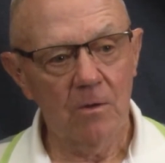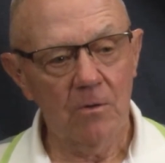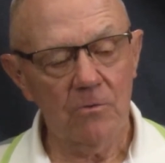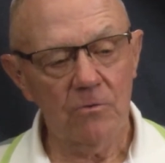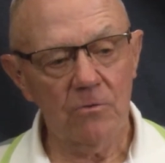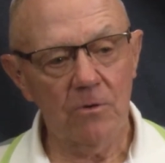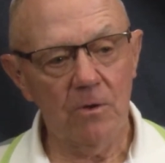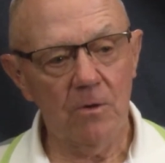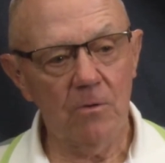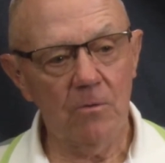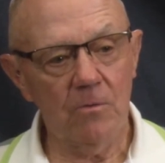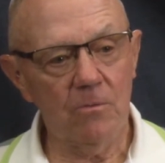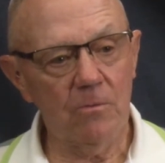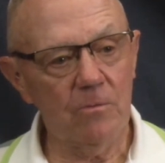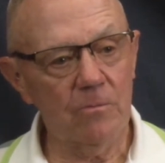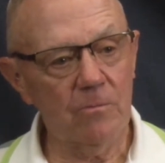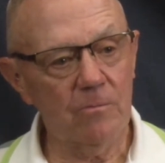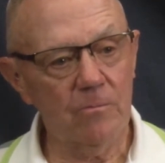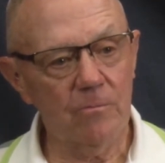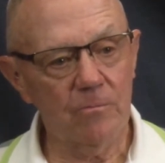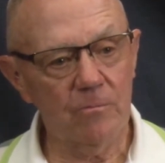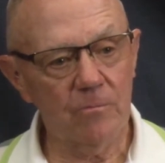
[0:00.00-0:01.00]
So,
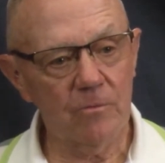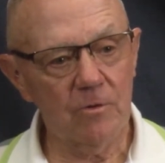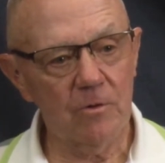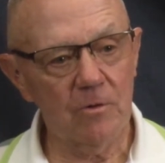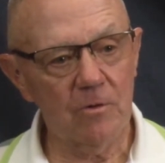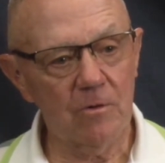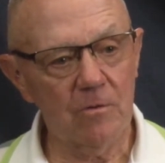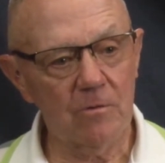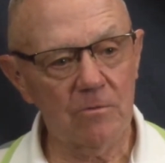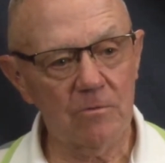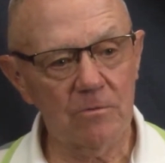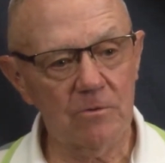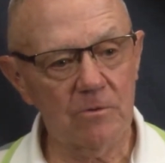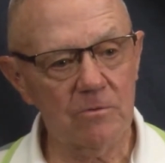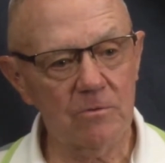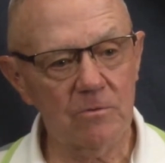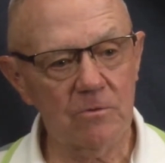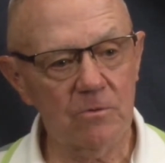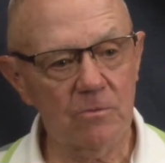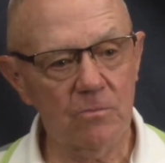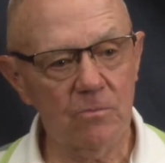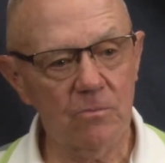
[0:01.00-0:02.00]
it's
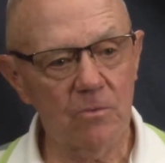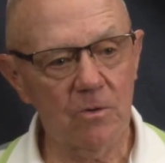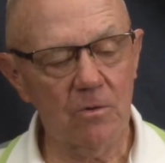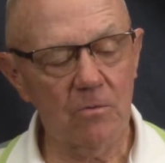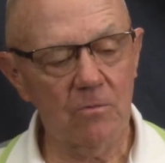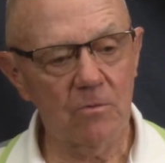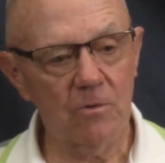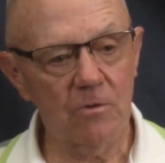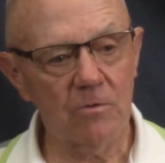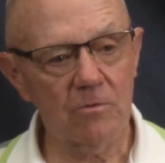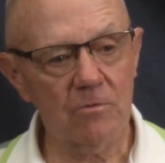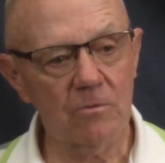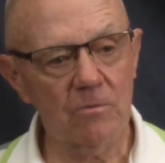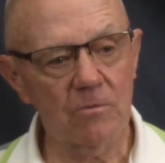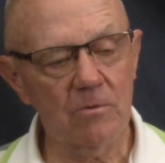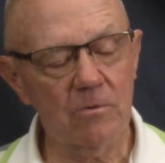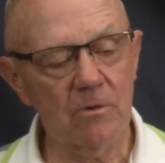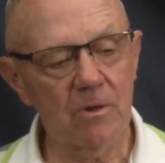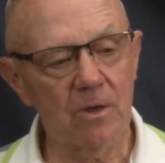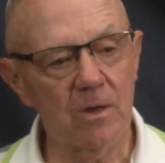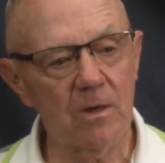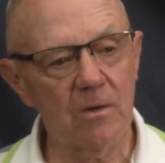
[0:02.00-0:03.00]
just the way it was. And my
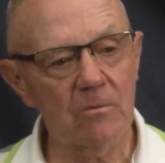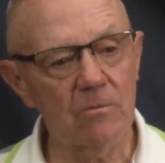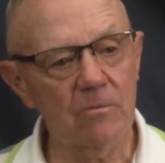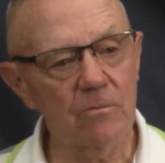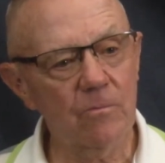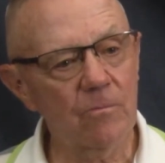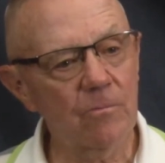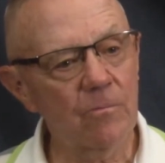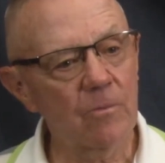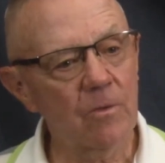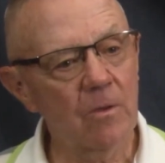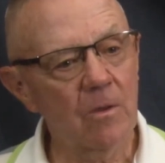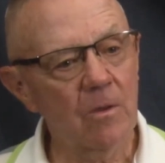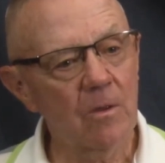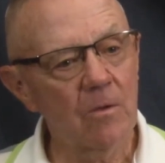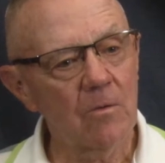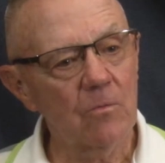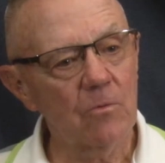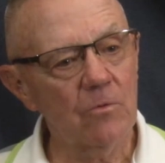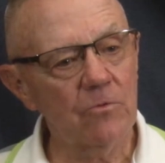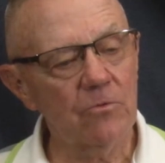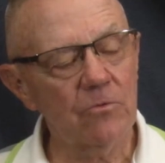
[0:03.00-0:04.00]
dad
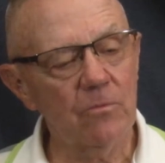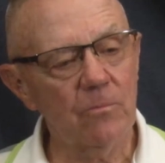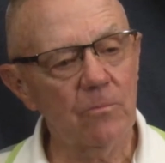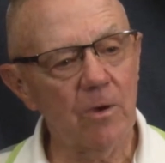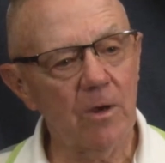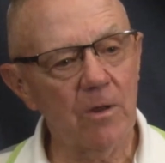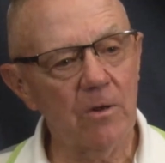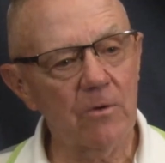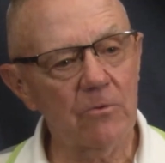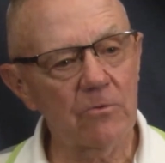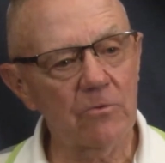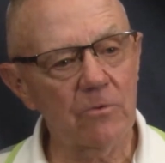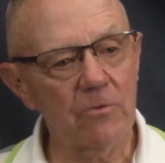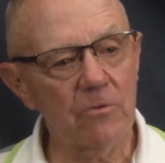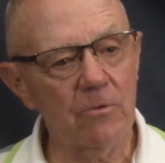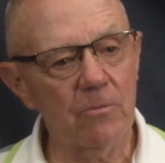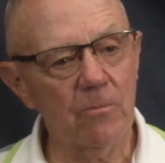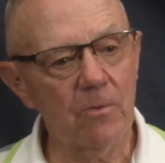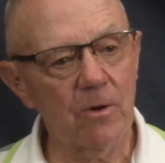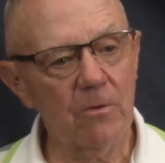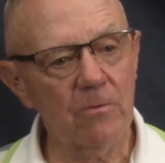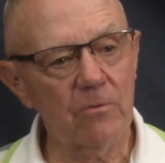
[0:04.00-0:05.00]
was the manager of the
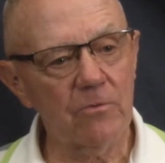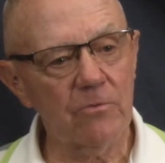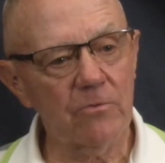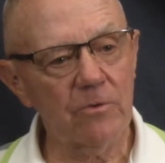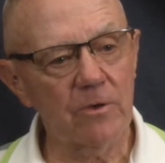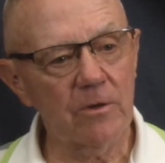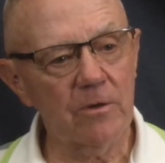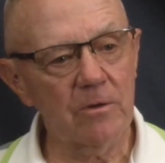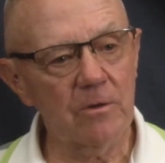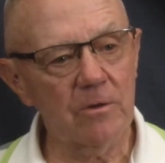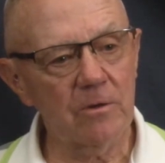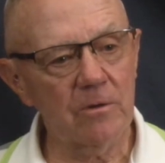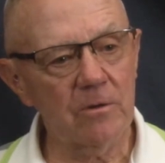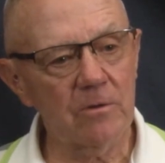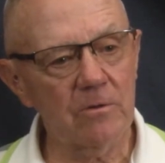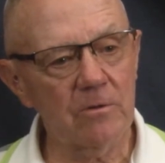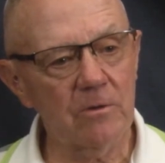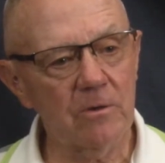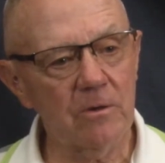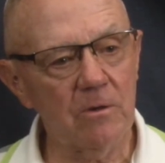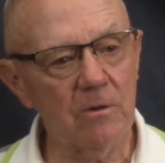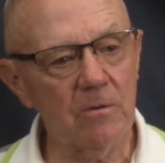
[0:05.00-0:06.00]
Maryland State League
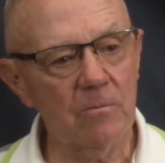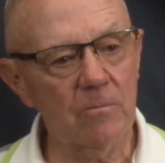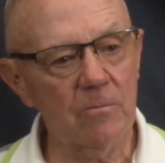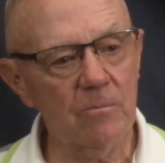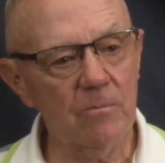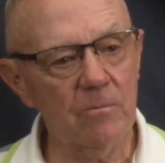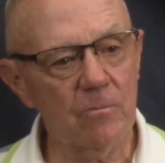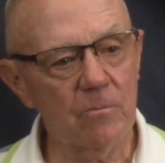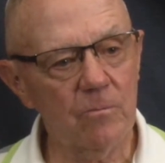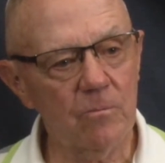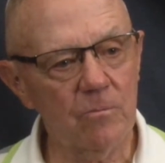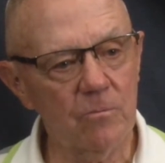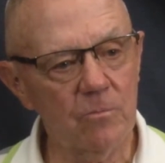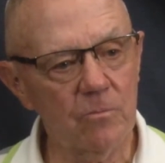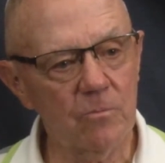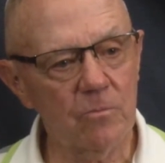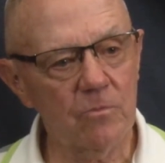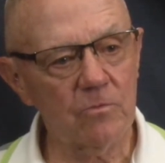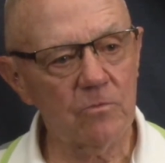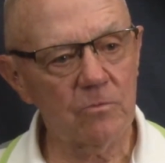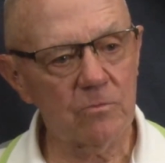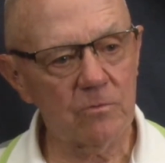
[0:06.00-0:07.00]
team,
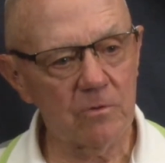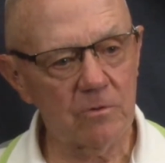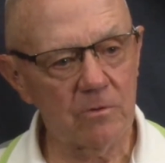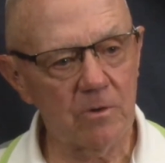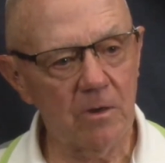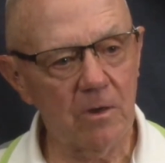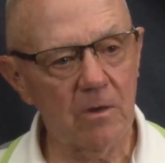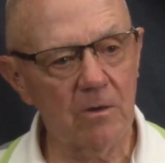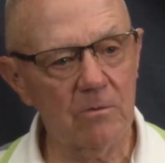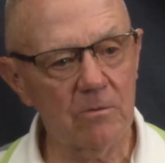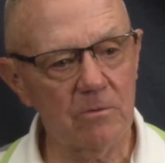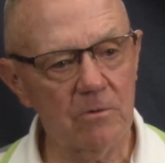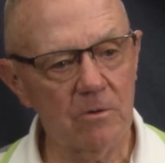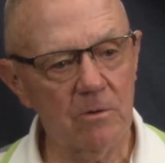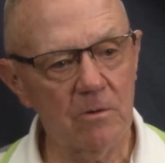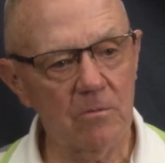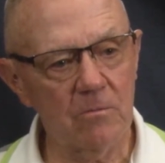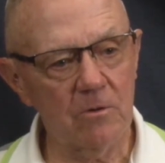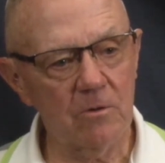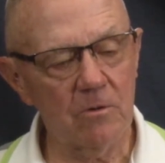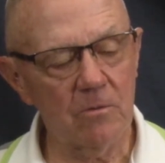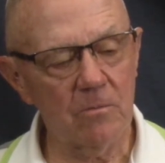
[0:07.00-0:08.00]
which was a town
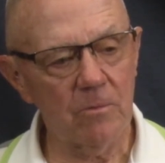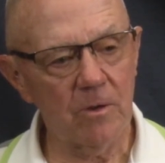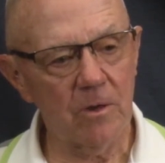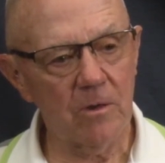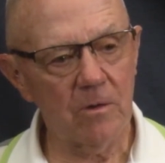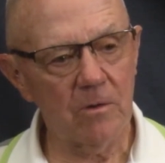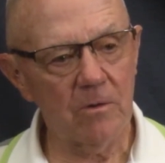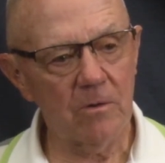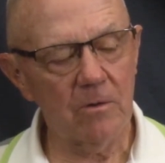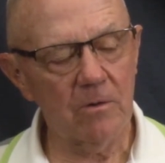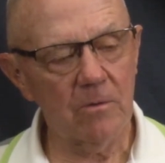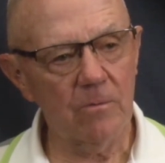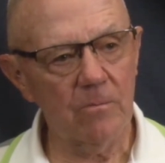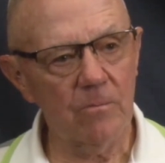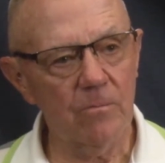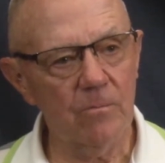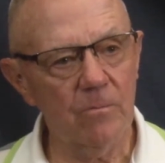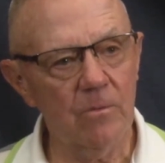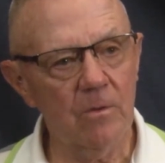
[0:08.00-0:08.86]
team here in Mount Airy.